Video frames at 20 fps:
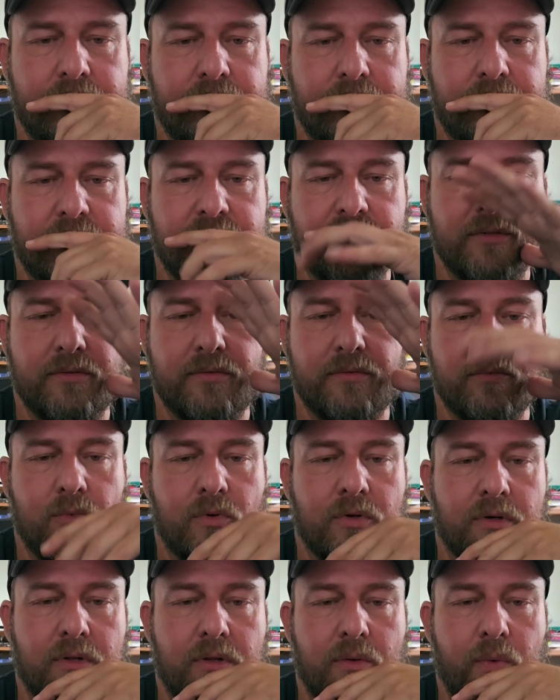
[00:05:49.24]
Just
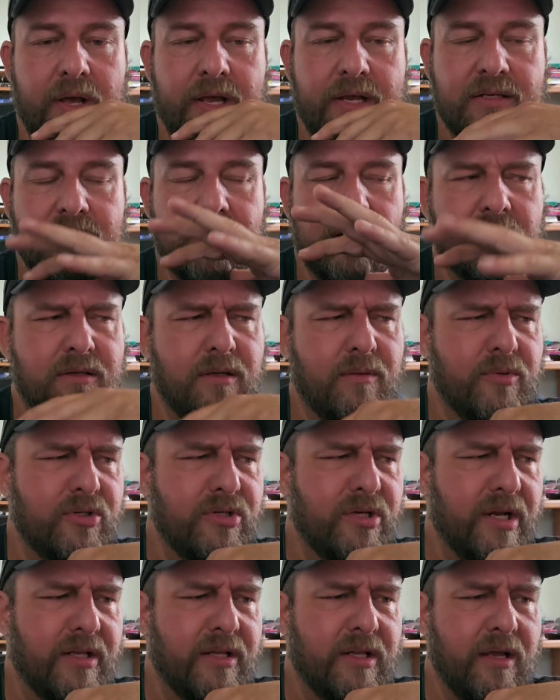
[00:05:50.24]
word of the wise. And I'll double
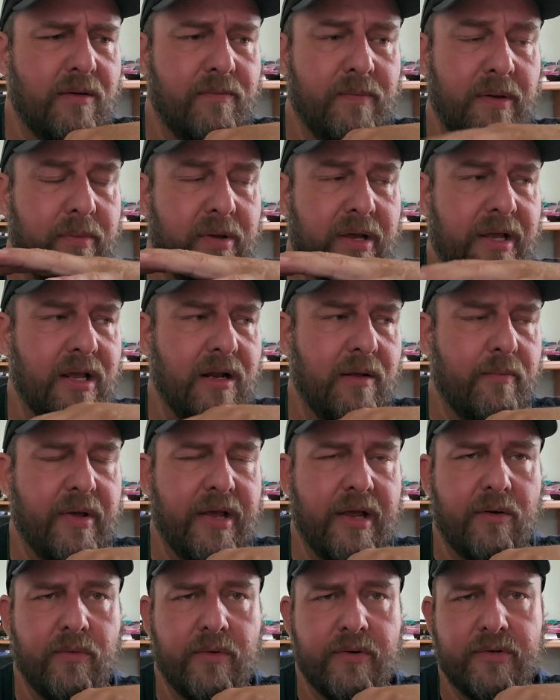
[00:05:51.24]
check that. Maybe I got it
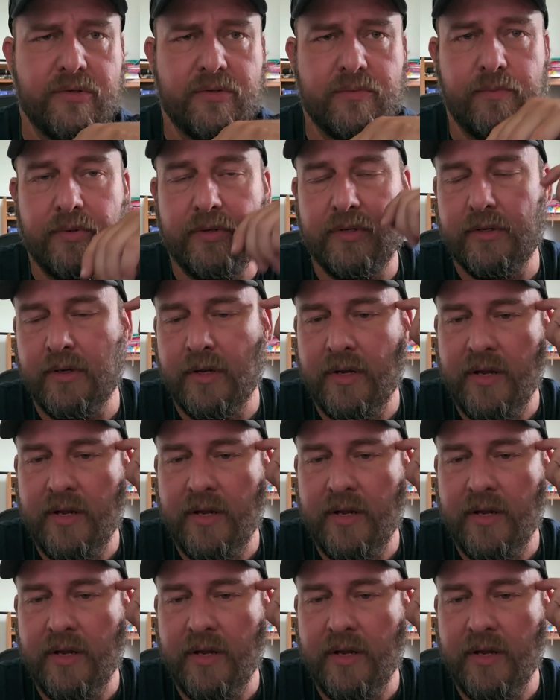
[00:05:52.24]
backwards. But